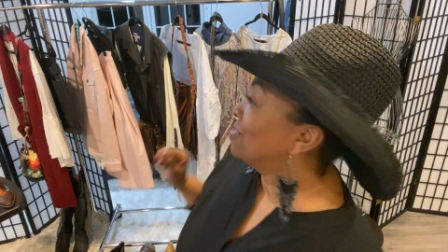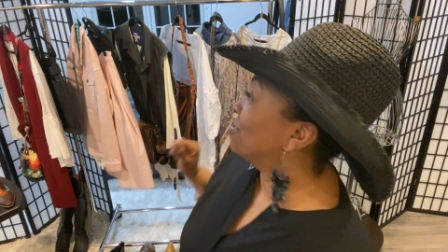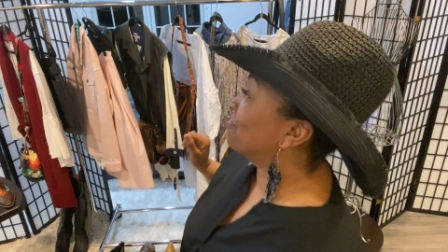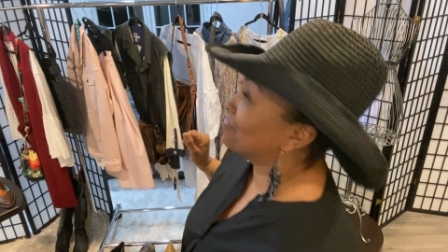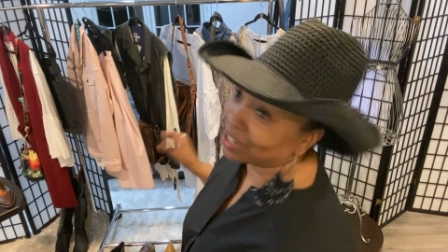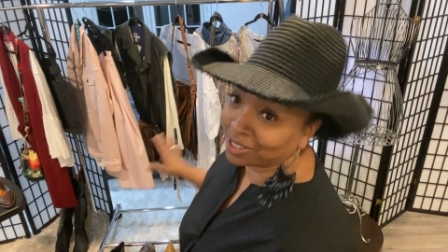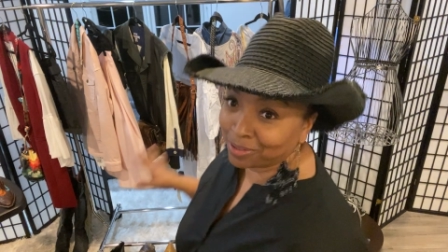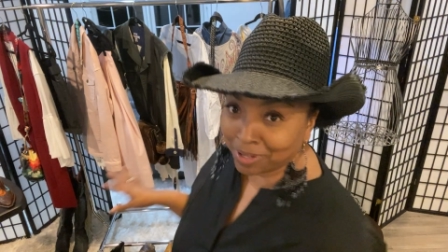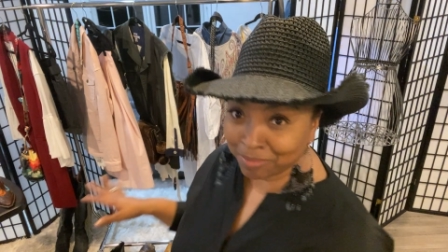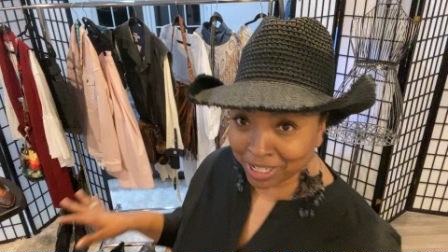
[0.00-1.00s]
The first
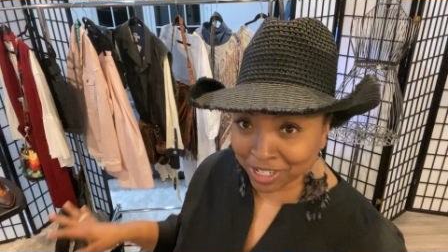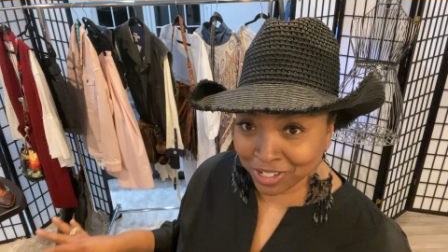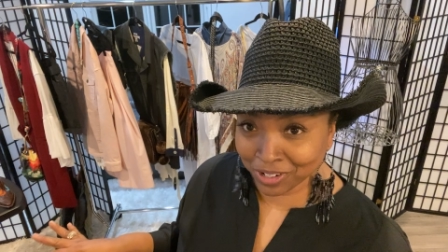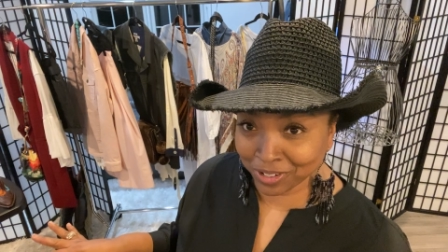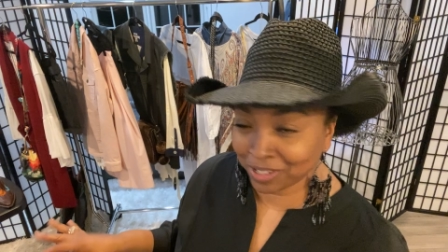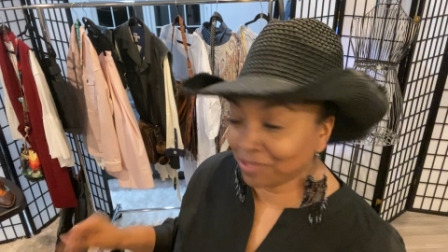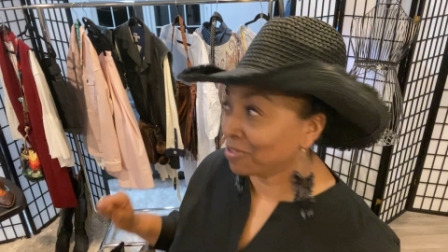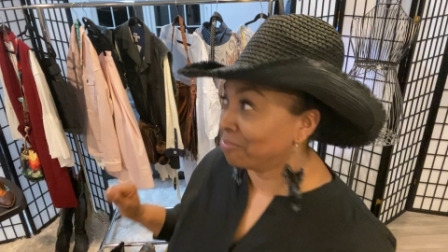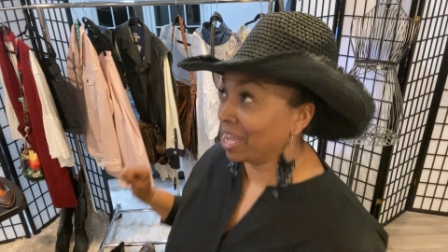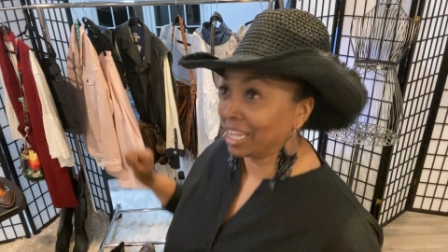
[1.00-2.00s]
one I'm gonna show you
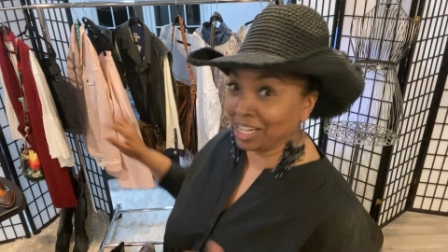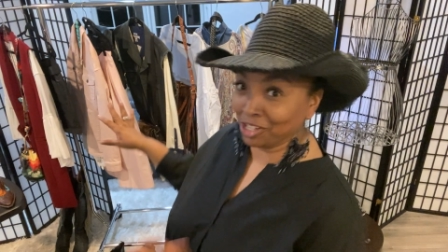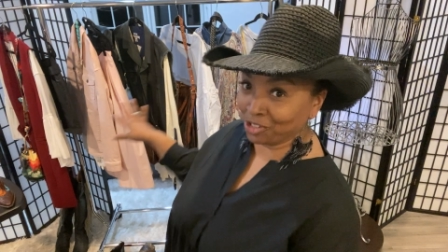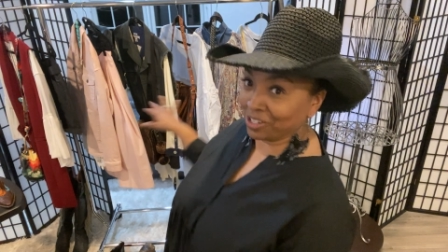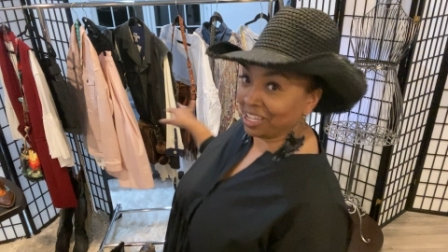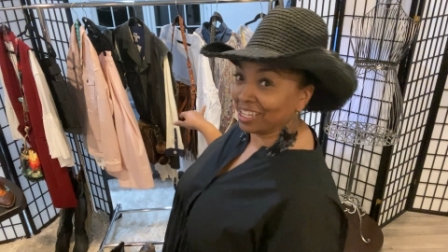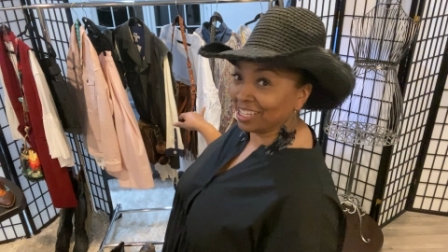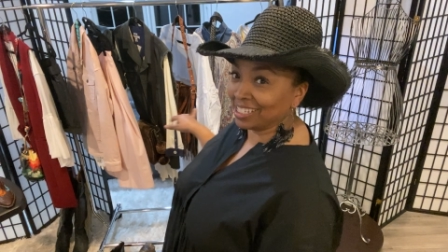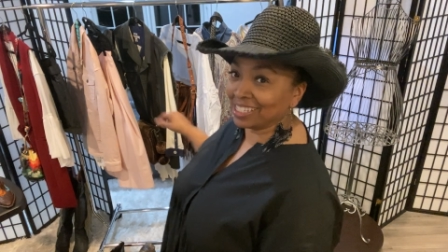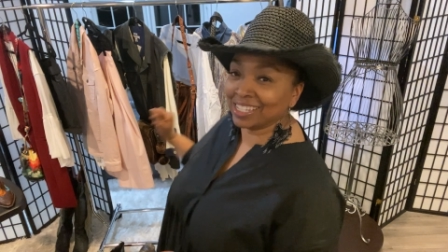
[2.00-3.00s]
from my country
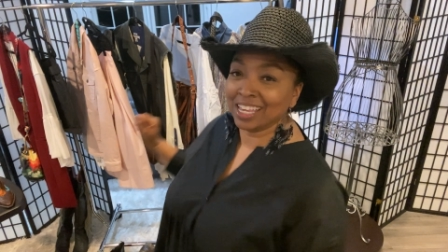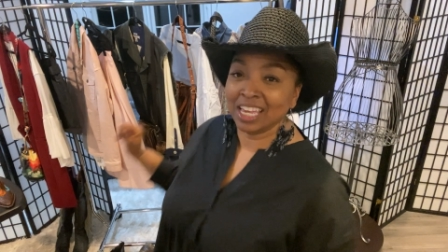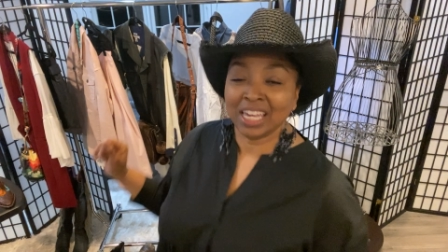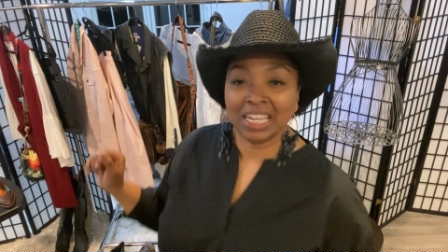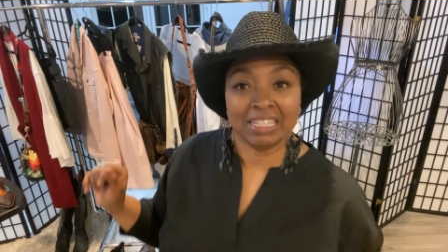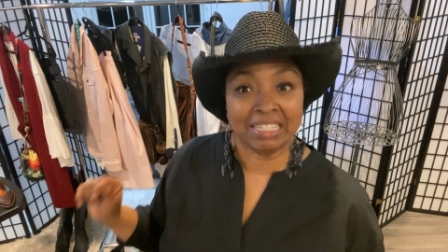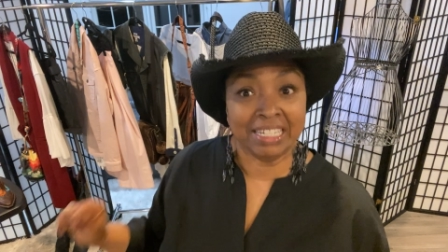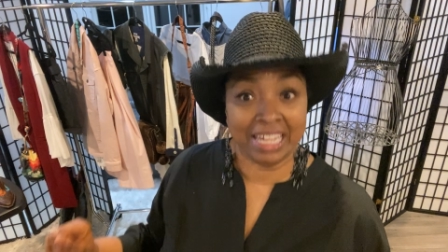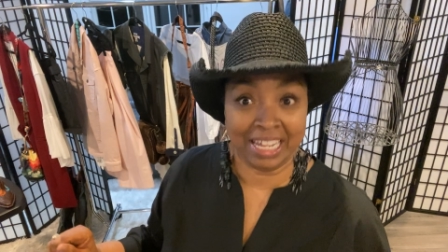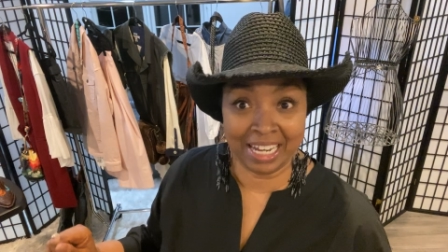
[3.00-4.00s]
hits is
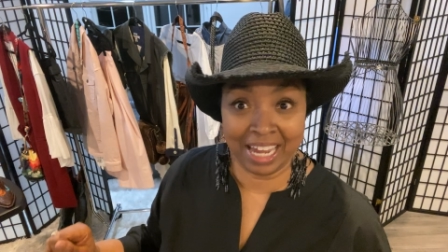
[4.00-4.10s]
date